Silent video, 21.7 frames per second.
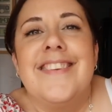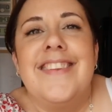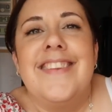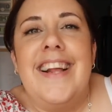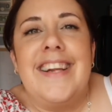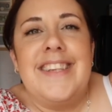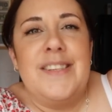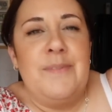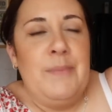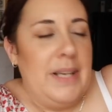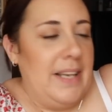
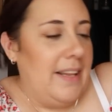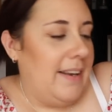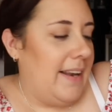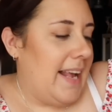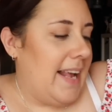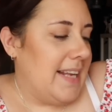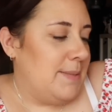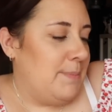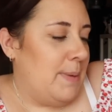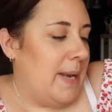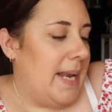that's my little
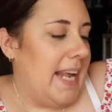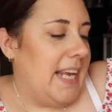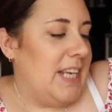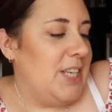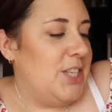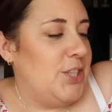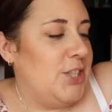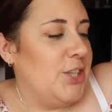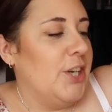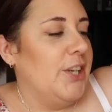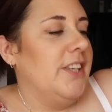
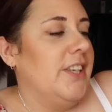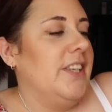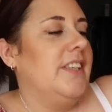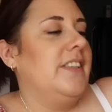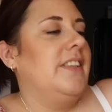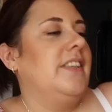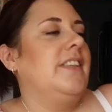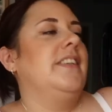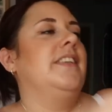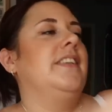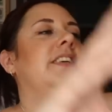explanation
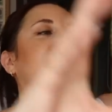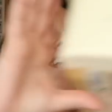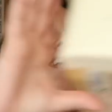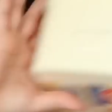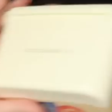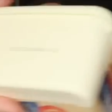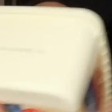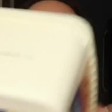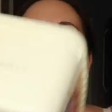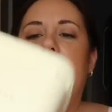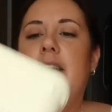
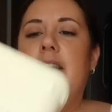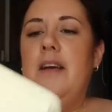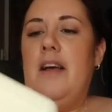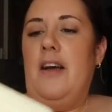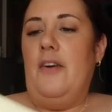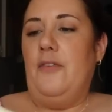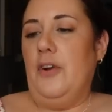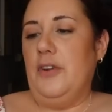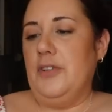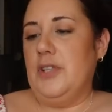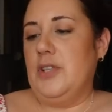
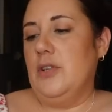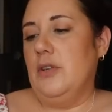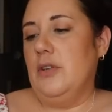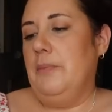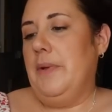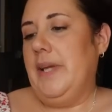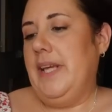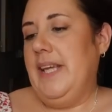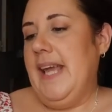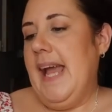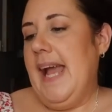I've got
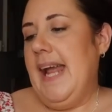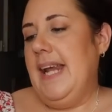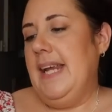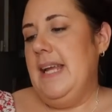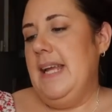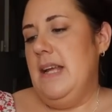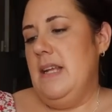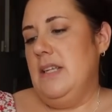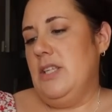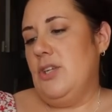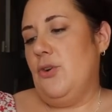some
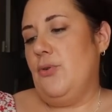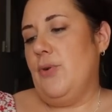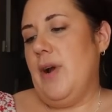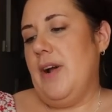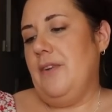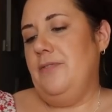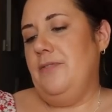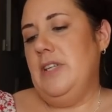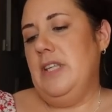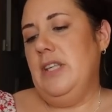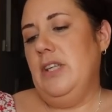Kelly's
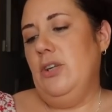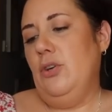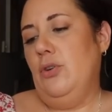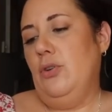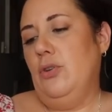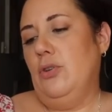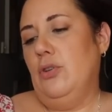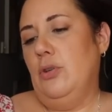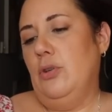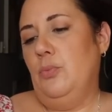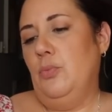crafted in
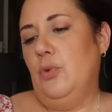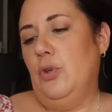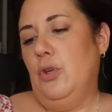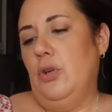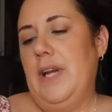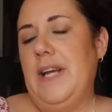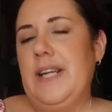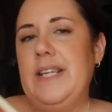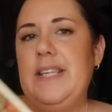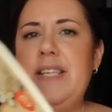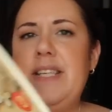
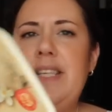Cornwall